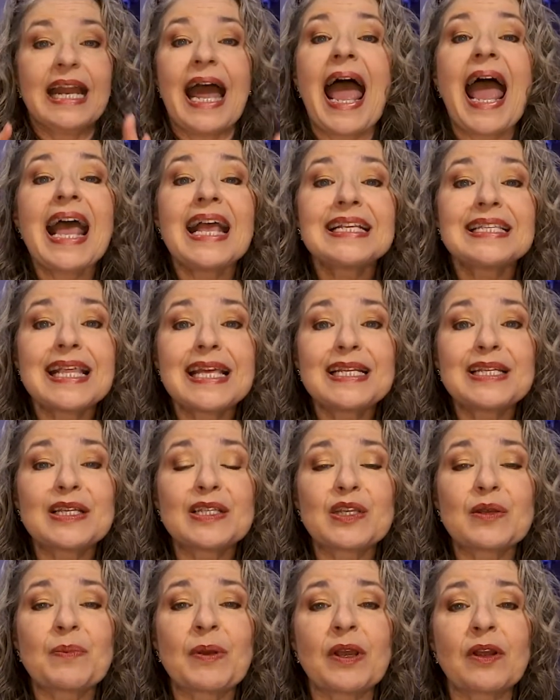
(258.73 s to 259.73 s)
And as they
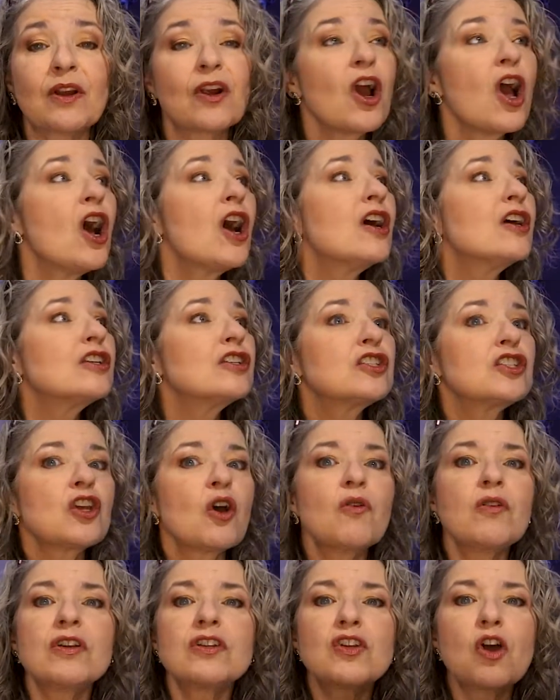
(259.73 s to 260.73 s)
disappear,
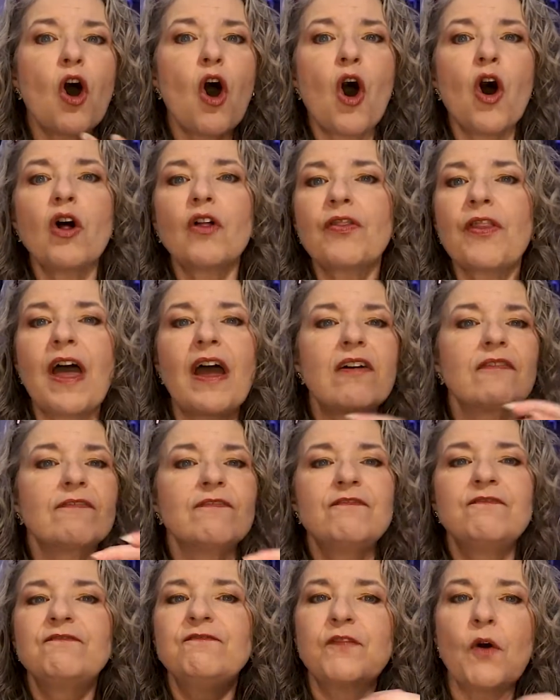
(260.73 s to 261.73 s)
so does all
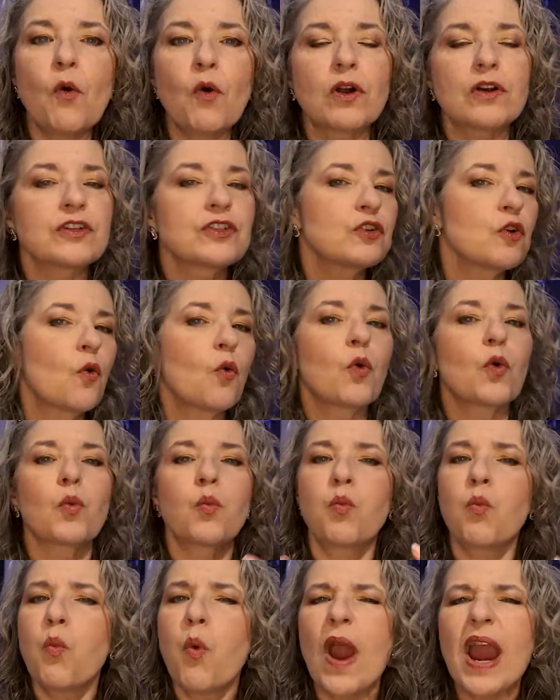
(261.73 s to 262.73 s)
that force
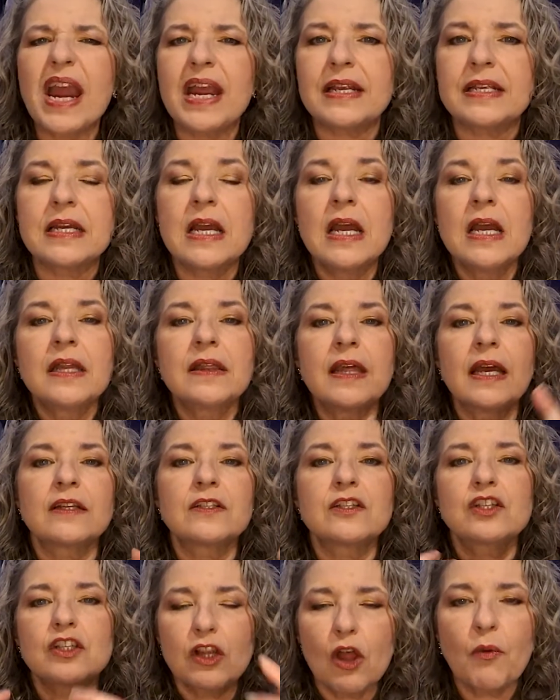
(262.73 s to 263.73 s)
or weight
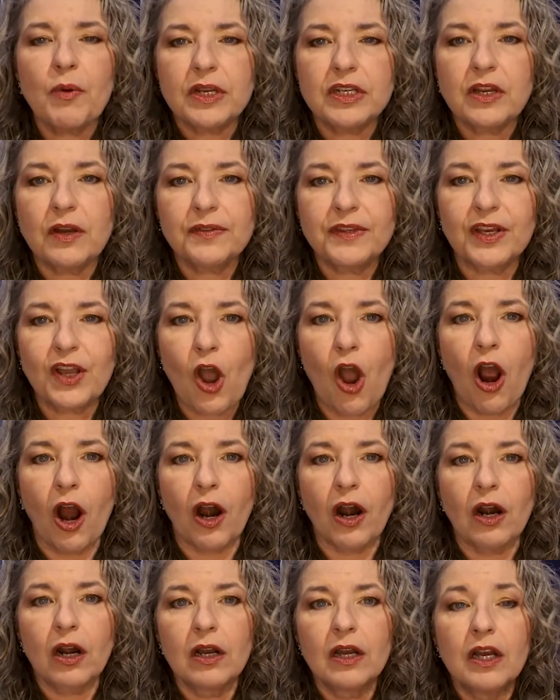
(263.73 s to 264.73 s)
that's slowing down the
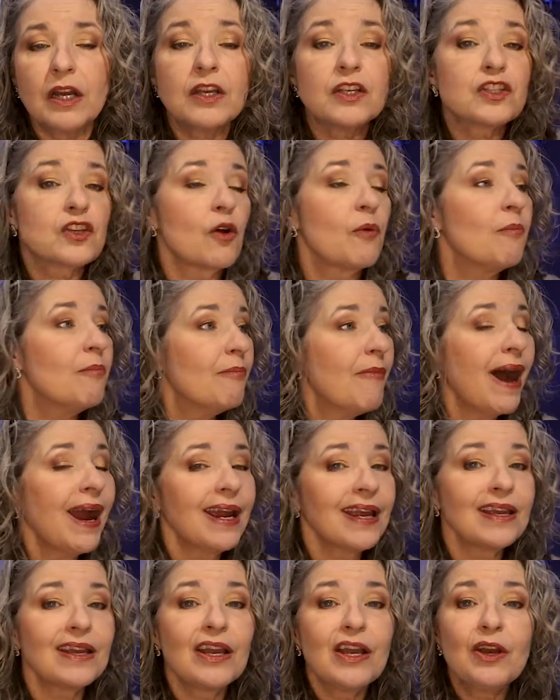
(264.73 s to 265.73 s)
car. So
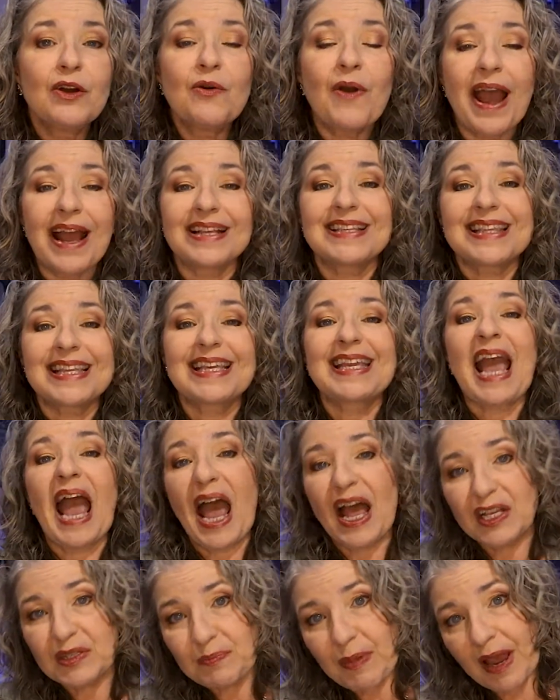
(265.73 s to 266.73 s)
Mike, who has the
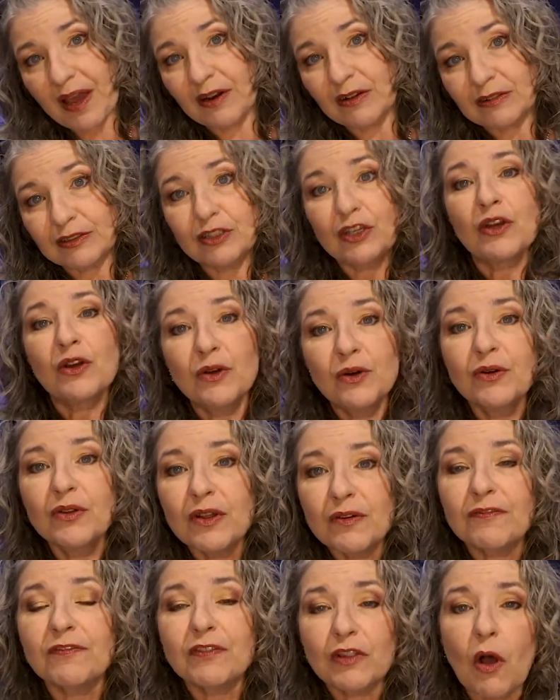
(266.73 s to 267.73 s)
gas pedal
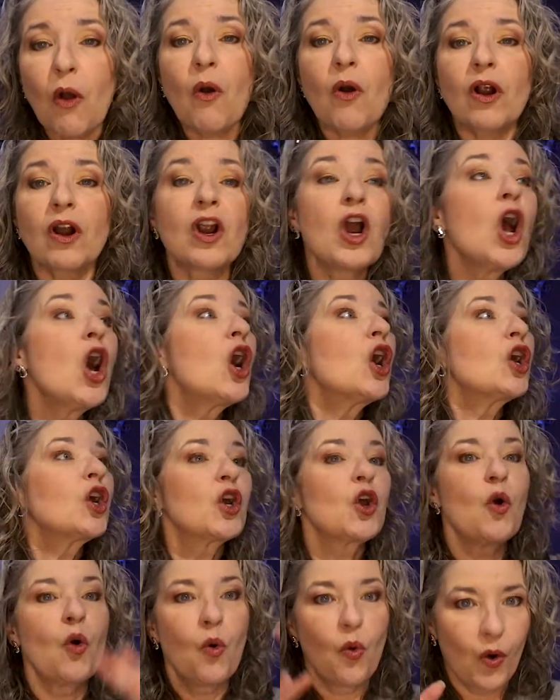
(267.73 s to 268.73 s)
to the floor,
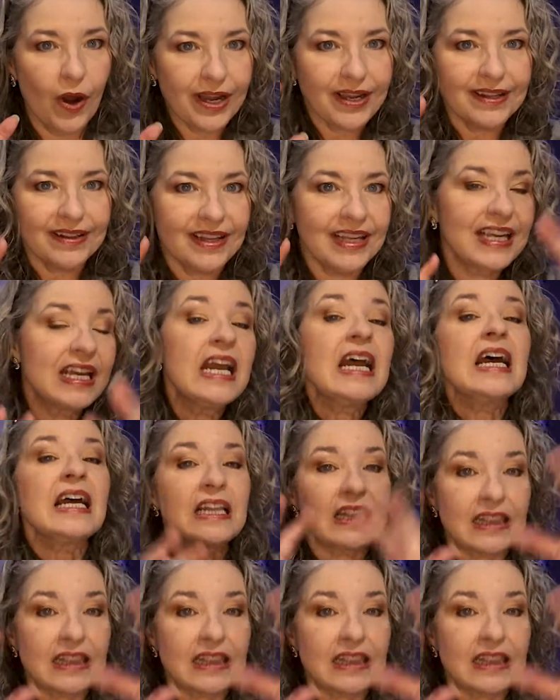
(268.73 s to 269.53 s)
quickly